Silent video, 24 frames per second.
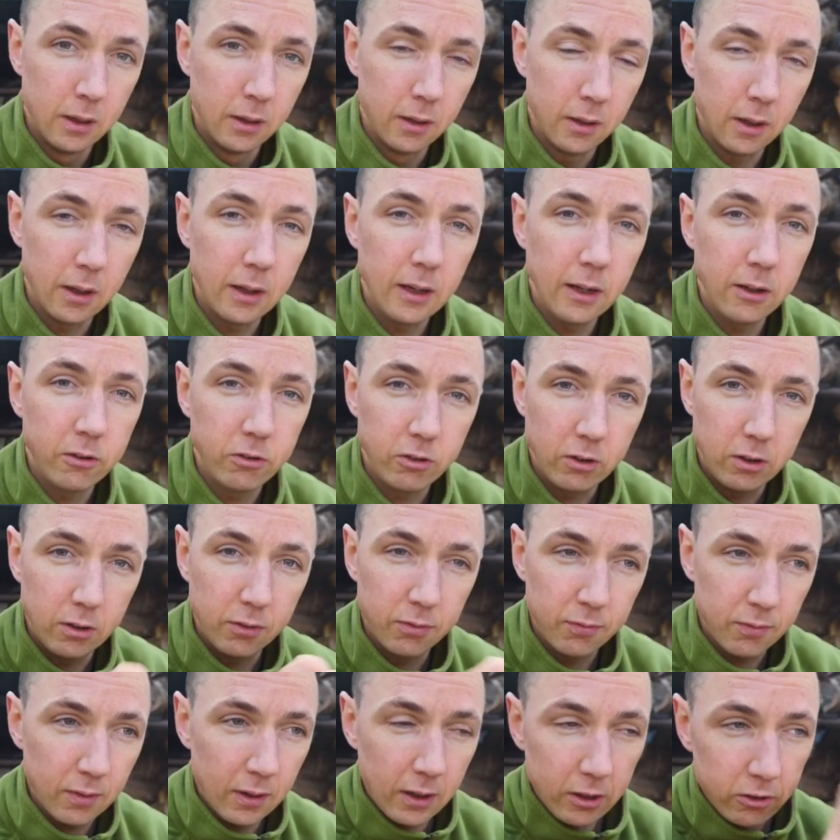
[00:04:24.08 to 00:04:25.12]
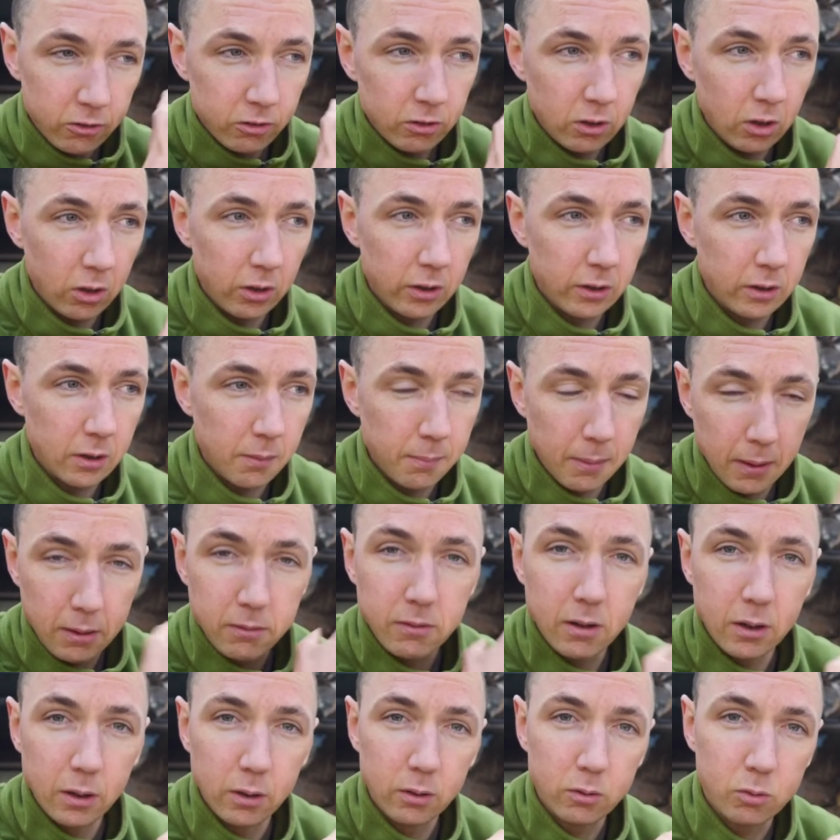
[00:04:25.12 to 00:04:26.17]
unless you flashlight the
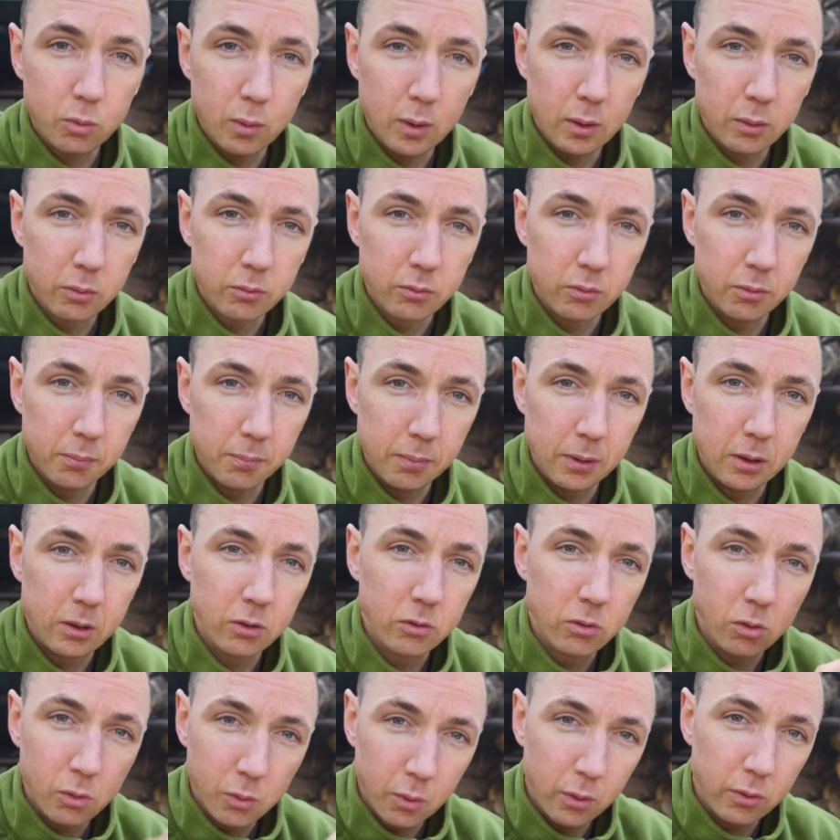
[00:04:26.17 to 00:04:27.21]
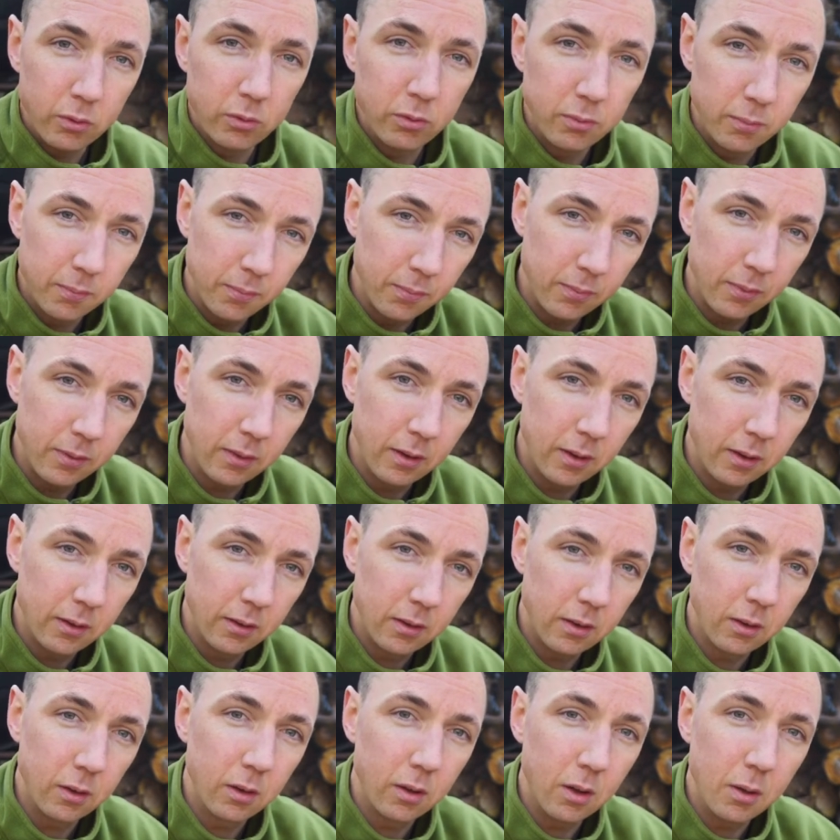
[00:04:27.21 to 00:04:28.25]
background as well because otherwise uh,
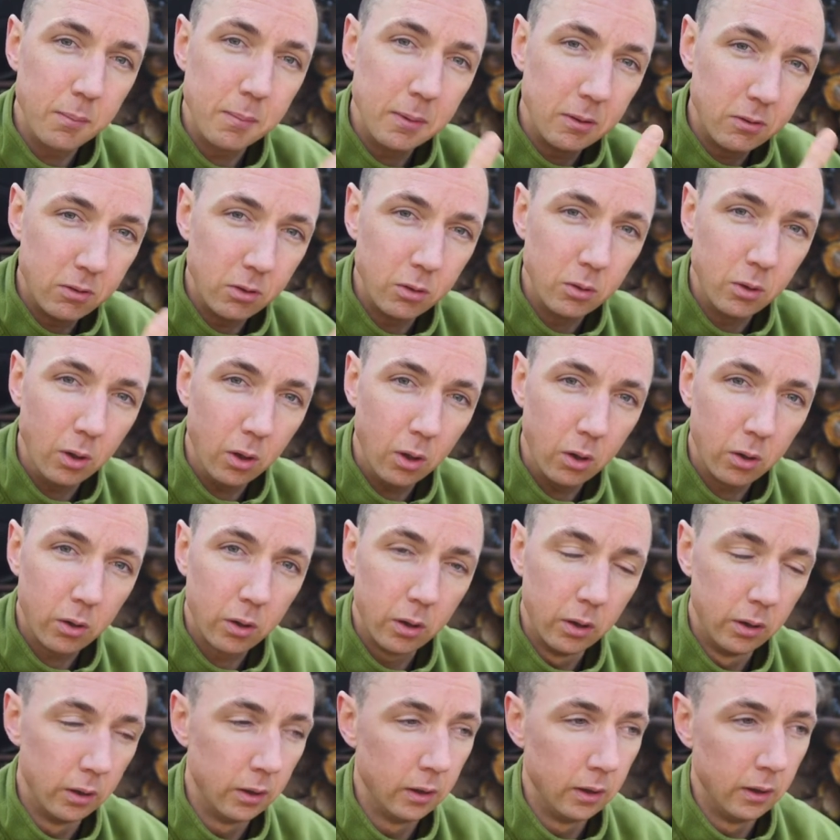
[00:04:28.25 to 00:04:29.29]
it would be too dark